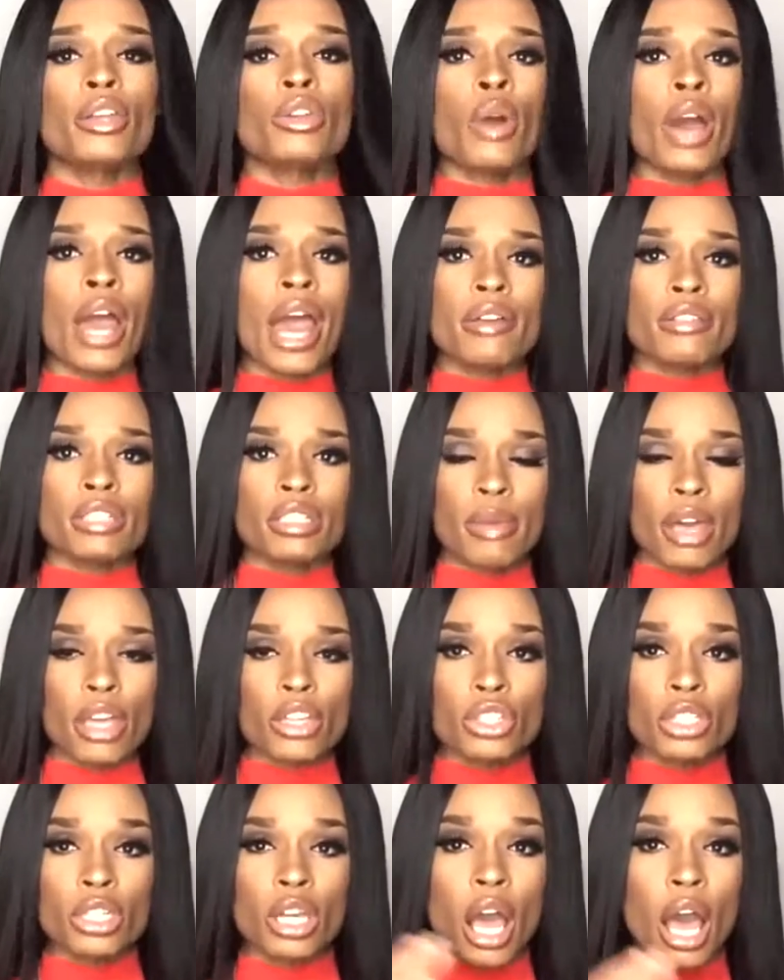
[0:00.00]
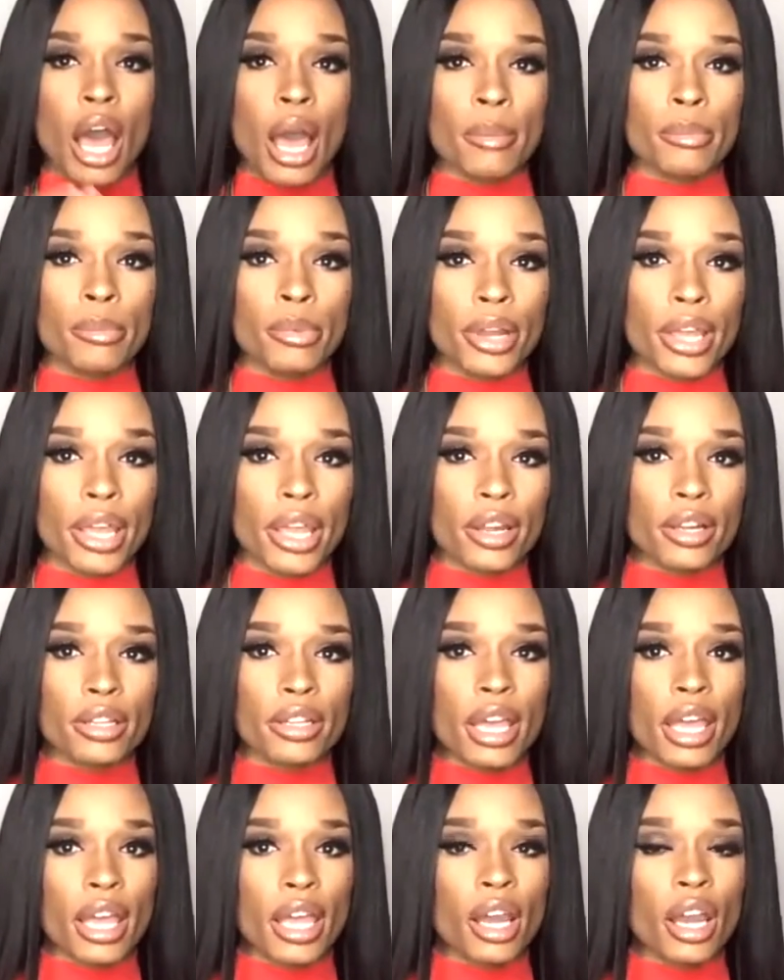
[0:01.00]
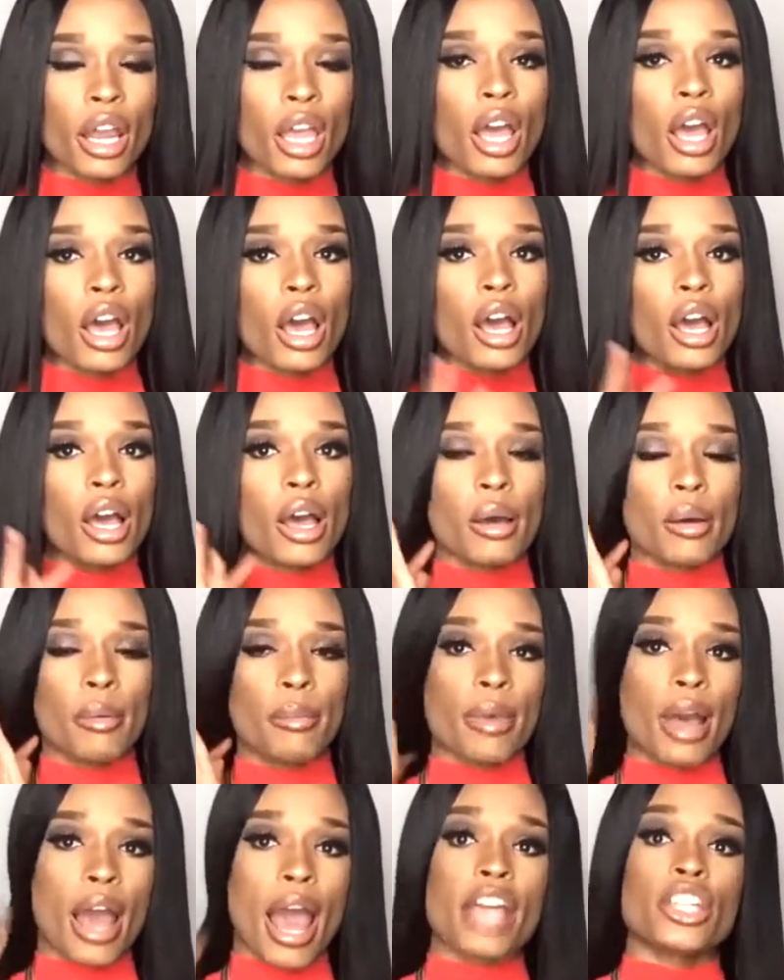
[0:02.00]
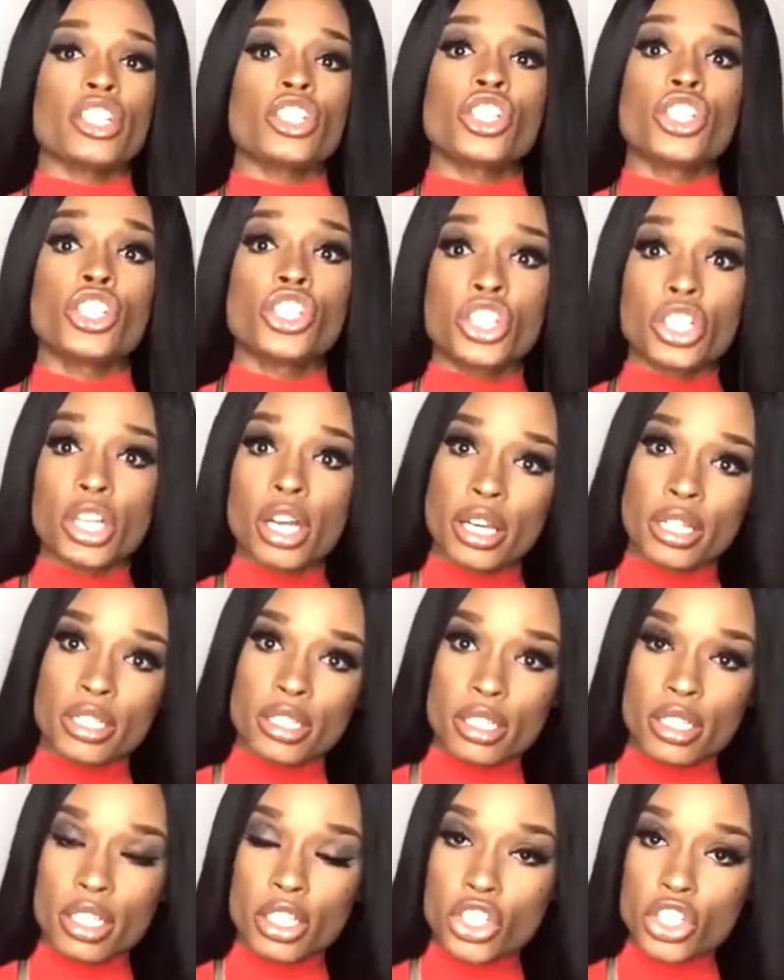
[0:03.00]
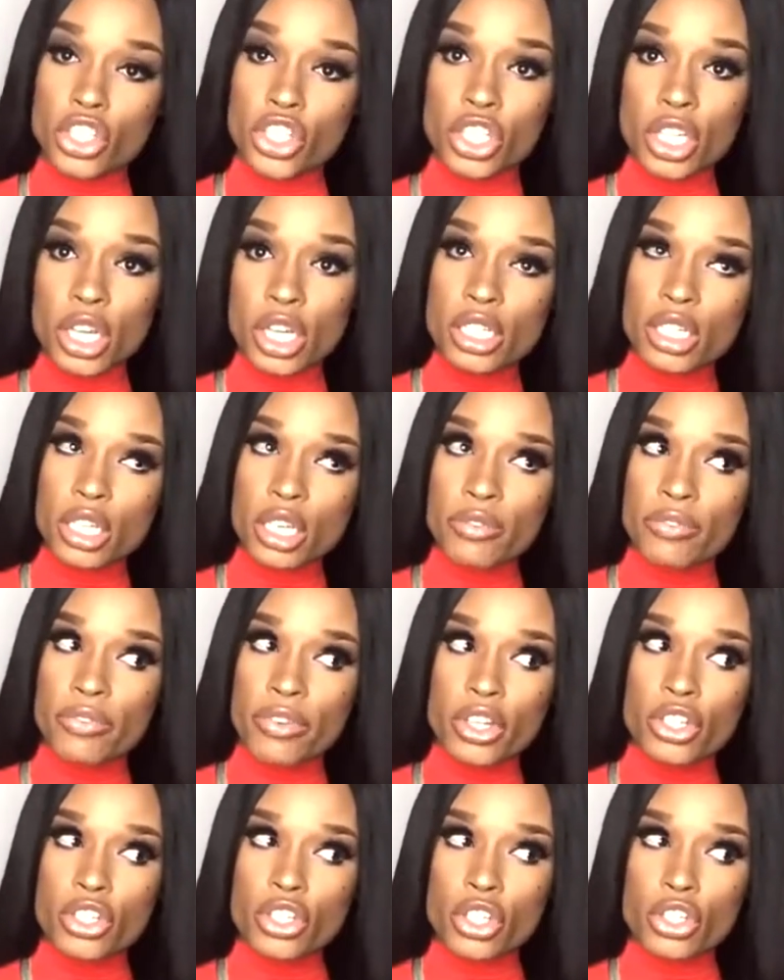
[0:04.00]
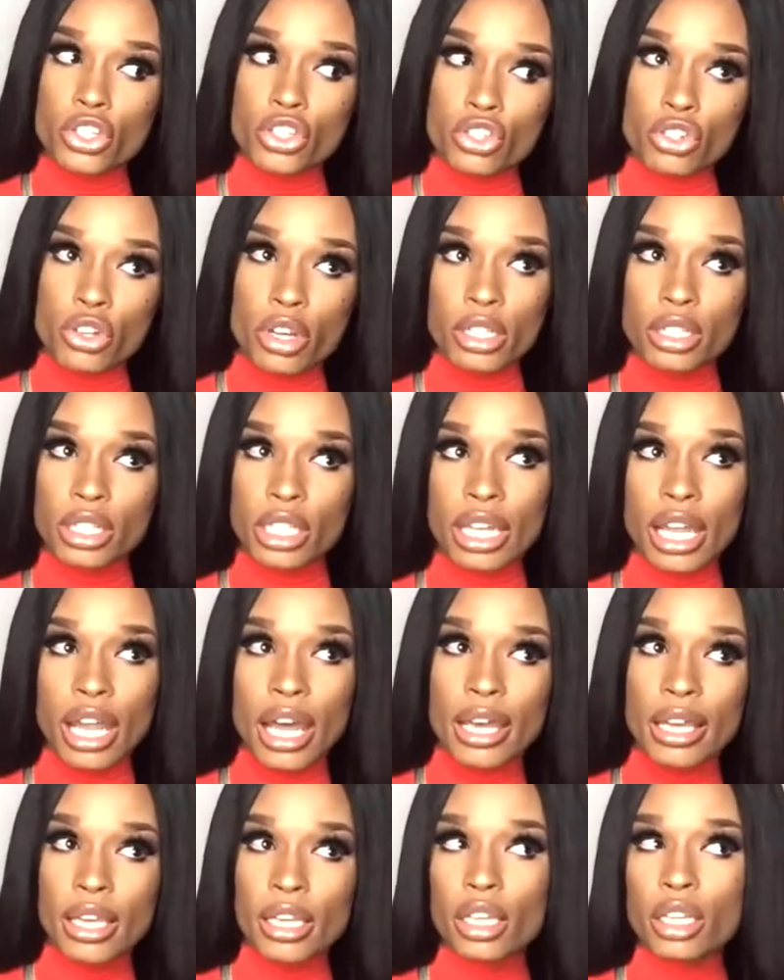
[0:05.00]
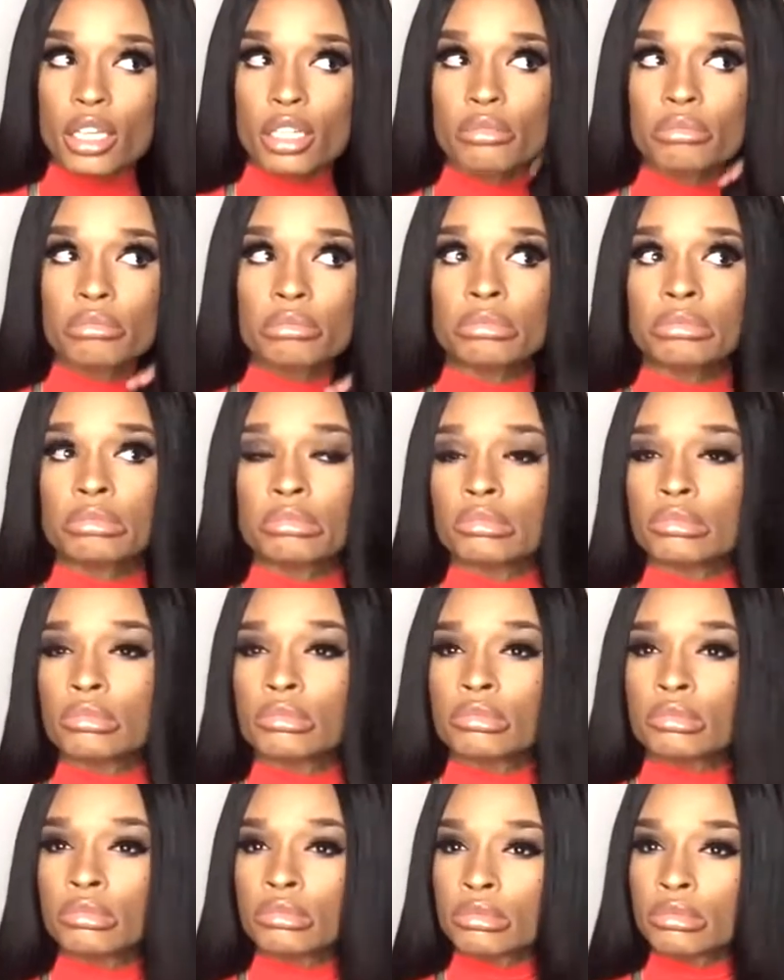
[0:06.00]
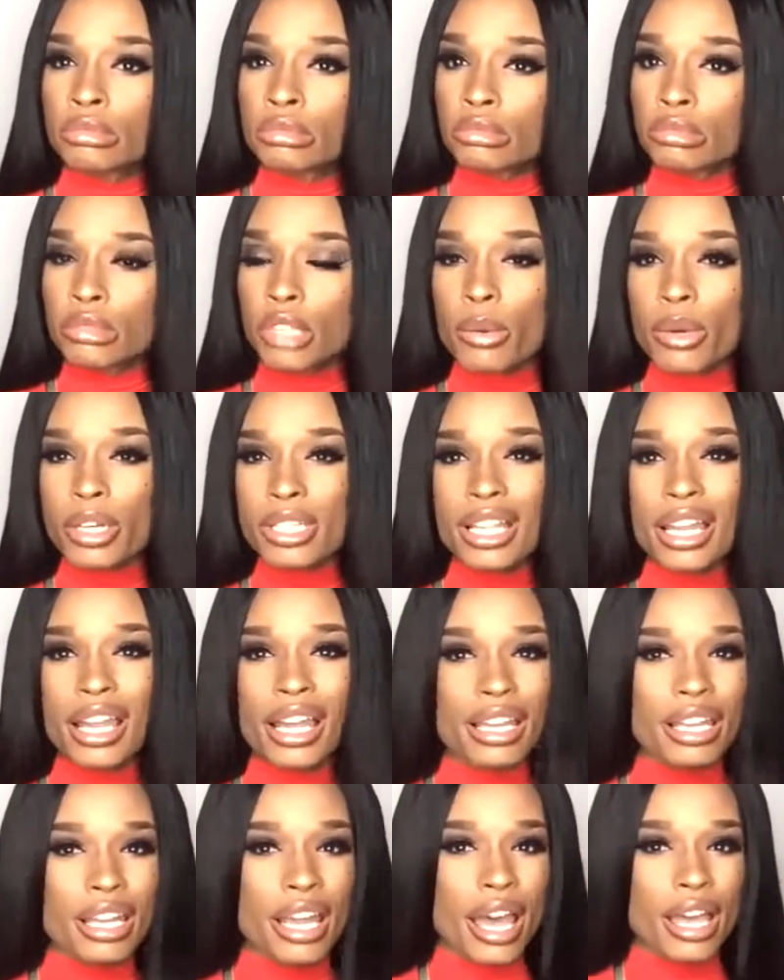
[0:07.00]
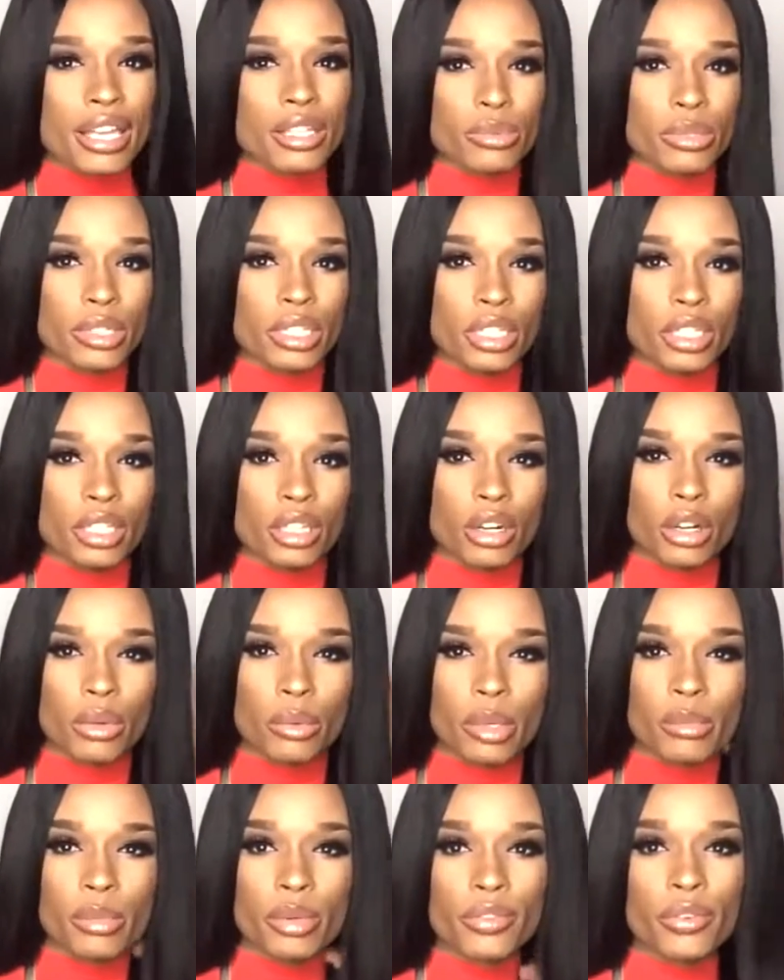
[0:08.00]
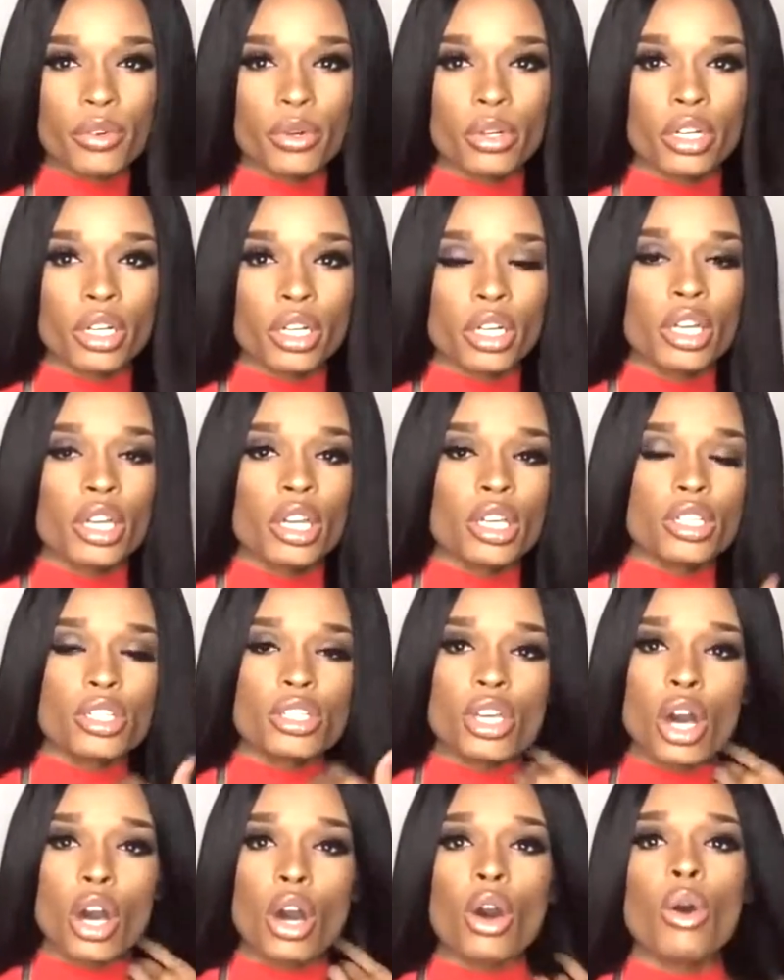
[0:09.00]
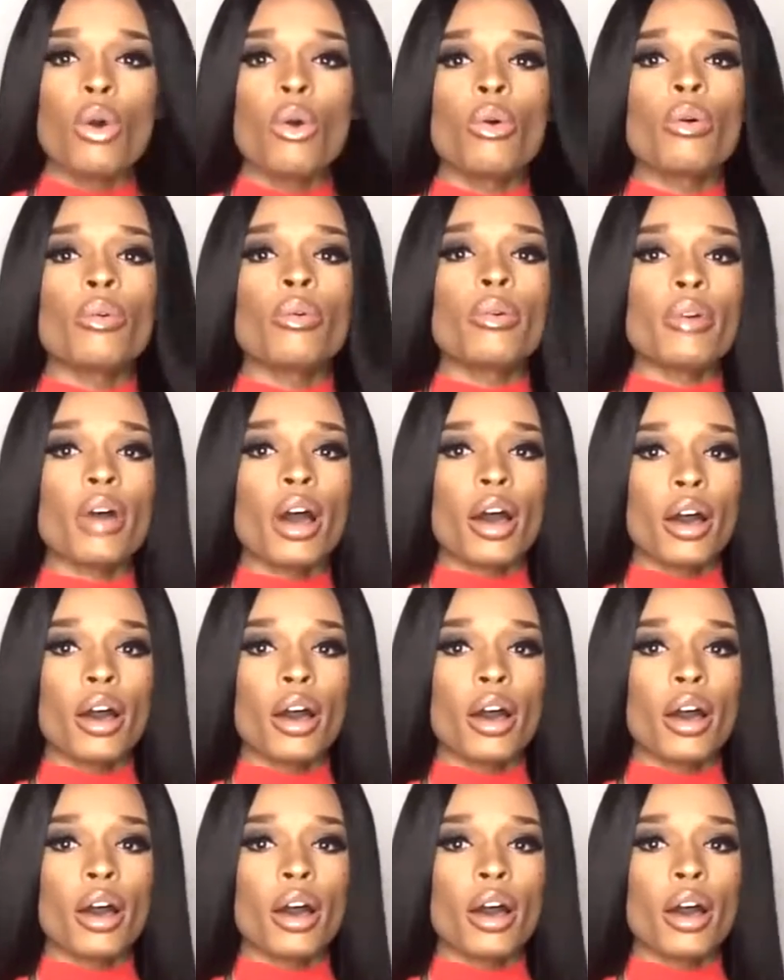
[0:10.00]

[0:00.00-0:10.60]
know I have some actually ombre here that I just finished constructing, like, I want to say like last week or the week before. So